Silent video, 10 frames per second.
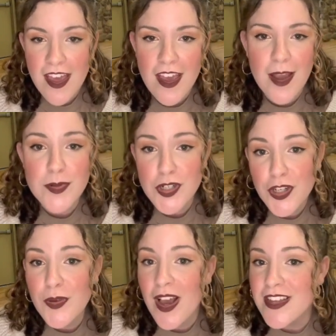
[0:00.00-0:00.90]
I'm sure
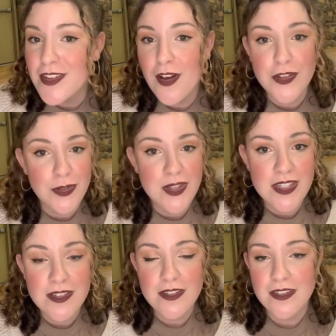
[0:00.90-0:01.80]
you guys all knew
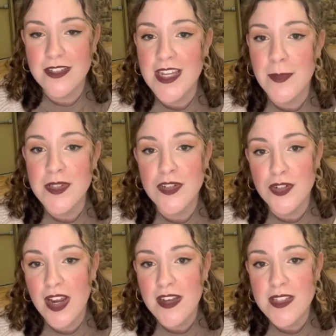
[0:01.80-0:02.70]
these tips and
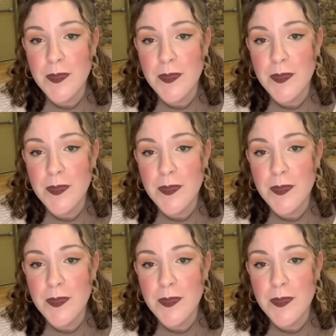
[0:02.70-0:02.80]
tricks,